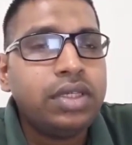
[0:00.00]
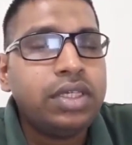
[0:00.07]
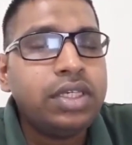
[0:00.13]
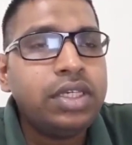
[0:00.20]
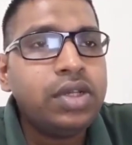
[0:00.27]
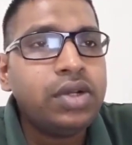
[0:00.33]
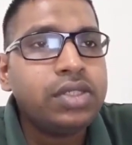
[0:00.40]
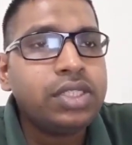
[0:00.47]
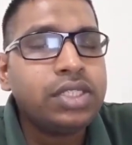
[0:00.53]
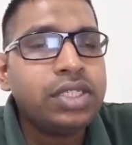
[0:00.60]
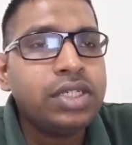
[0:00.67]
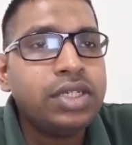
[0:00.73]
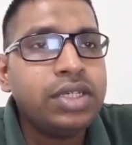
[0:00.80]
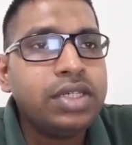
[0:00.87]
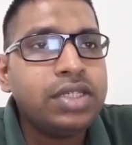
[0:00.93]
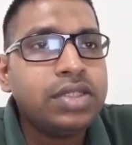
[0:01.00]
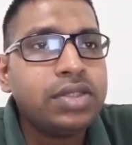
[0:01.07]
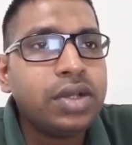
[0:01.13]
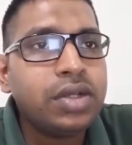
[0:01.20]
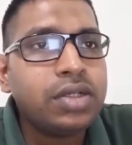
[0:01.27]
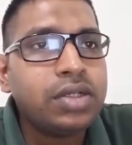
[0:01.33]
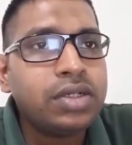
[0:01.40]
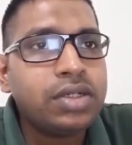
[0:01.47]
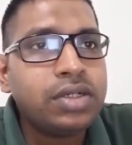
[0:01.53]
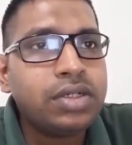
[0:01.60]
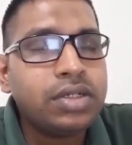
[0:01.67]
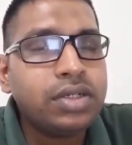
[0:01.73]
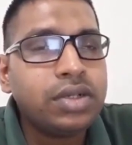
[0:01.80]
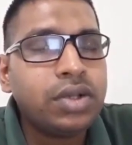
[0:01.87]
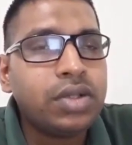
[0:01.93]
he or she is not
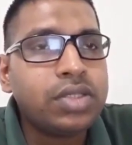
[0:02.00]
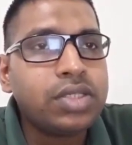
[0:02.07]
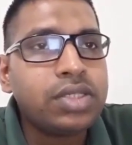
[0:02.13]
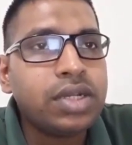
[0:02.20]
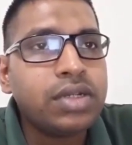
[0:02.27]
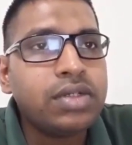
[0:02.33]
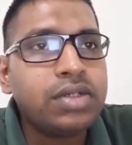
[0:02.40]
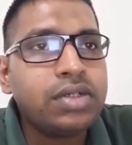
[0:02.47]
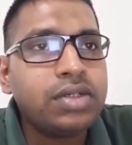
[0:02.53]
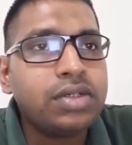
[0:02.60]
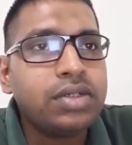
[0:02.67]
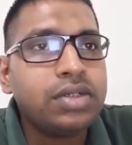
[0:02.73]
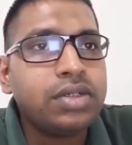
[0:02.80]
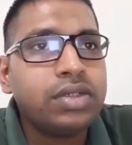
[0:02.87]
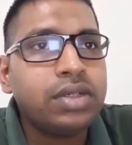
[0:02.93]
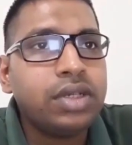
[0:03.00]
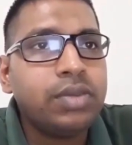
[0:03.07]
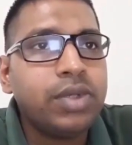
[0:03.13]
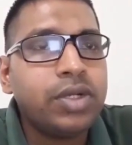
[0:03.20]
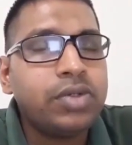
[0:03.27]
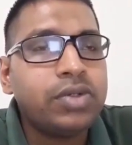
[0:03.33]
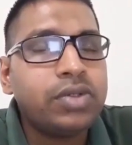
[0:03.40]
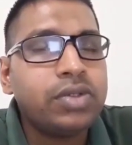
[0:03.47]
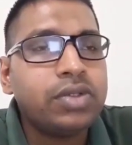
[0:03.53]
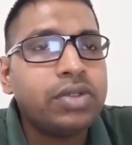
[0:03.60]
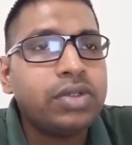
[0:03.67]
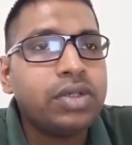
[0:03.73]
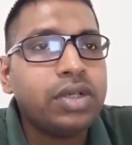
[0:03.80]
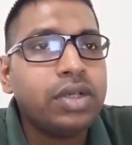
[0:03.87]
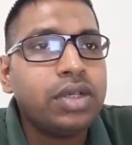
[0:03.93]
concerned about
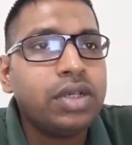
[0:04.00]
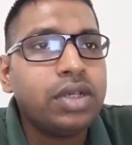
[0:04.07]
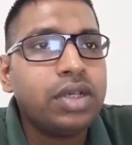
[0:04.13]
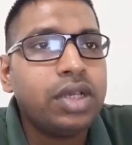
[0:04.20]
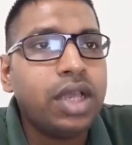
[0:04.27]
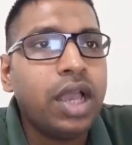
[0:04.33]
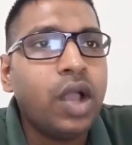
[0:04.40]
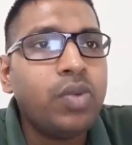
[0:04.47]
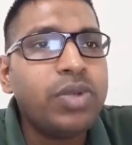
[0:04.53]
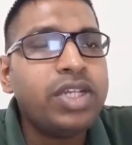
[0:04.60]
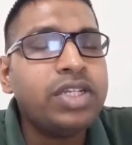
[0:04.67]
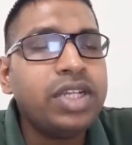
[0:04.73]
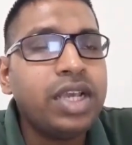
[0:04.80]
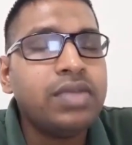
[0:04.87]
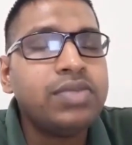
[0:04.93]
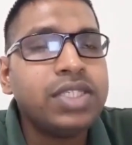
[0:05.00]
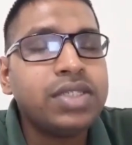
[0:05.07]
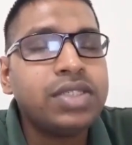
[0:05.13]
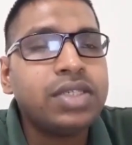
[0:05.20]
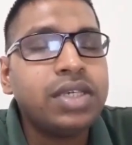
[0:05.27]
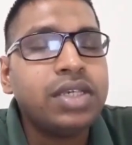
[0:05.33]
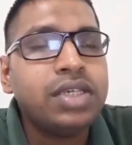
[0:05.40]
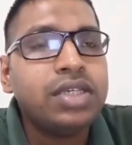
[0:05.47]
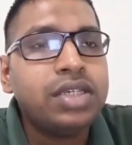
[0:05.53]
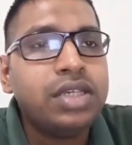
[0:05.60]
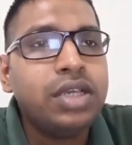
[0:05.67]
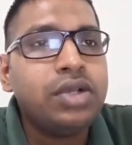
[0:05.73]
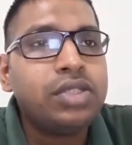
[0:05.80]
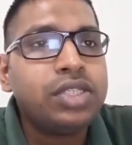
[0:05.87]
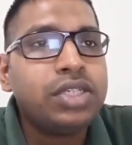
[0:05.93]
how many times
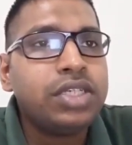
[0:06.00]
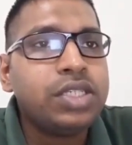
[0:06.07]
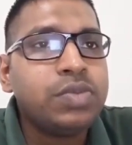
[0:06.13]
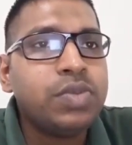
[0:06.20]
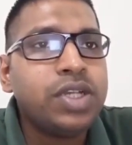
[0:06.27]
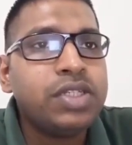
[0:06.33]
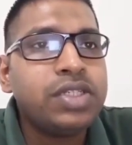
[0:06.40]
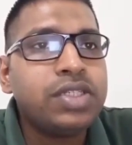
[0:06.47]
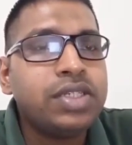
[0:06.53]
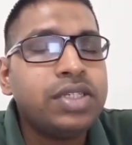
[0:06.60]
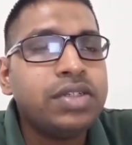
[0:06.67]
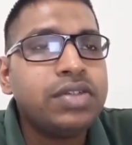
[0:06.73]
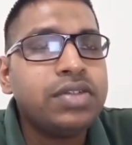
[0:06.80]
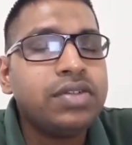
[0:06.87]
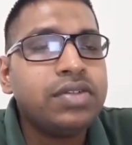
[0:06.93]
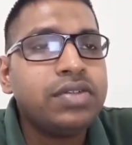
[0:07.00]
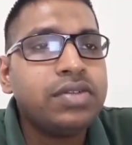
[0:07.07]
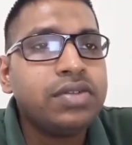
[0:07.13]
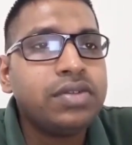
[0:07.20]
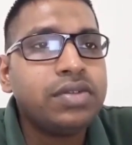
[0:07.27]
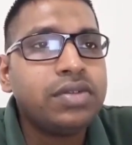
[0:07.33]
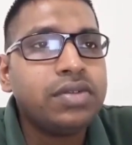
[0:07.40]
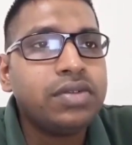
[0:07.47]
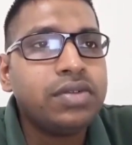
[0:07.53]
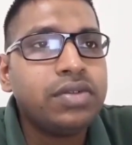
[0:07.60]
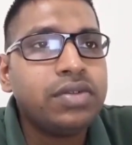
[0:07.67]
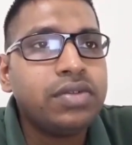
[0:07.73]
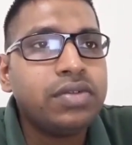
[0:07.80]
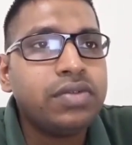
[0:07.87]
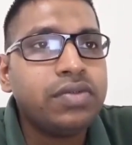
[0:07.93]
he or she spends in
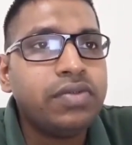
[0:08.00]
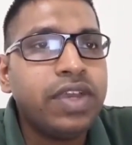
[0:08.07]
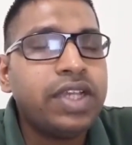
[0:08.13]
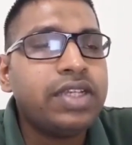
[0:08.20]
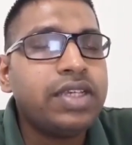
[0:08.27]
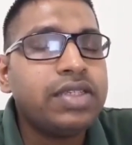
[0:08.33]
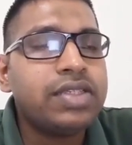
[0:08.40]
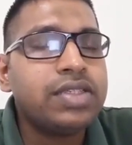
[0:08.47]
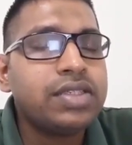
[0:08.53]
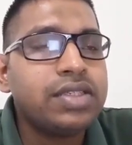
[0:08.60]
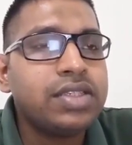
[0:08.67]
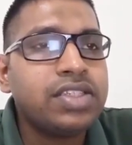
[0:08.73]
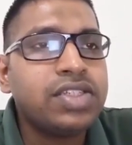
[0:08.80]
various